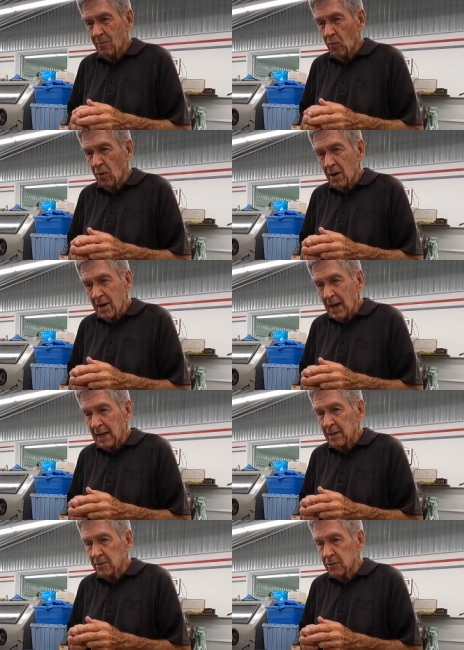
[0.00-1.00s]
one
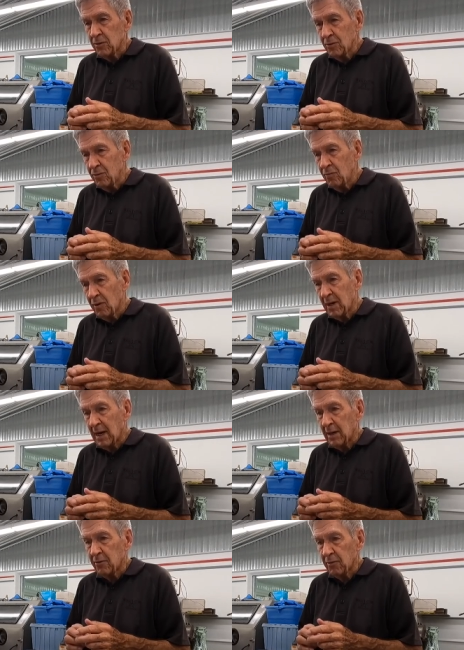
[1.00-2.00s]
ninety-two, one
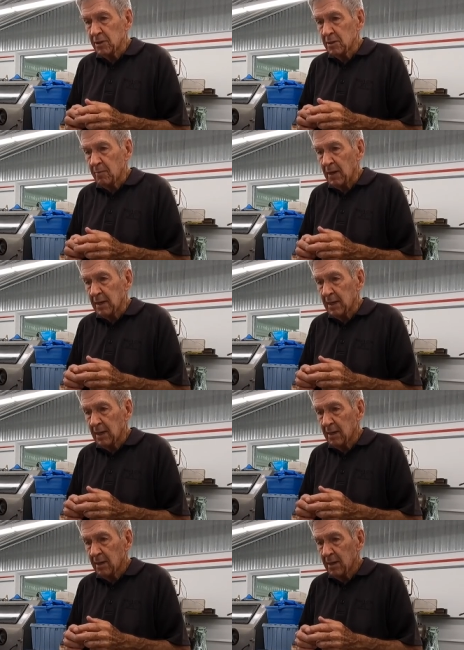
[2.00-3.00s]
ninety-three, something like that,